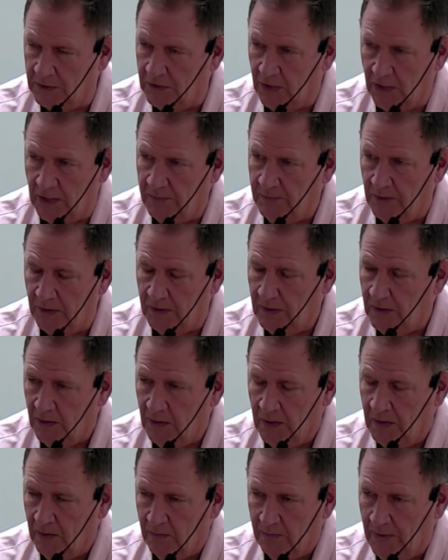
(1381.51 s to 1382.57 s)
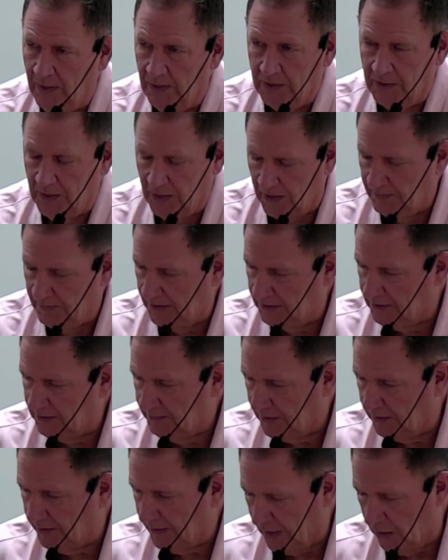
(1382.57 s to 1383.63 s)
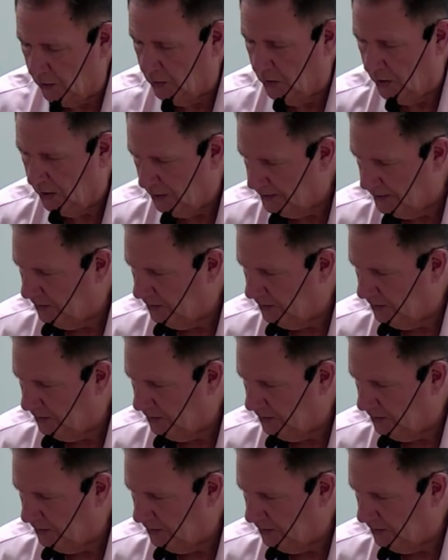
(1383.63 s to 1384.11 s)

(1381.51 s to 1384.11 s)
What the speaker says: time and made a comment about how hard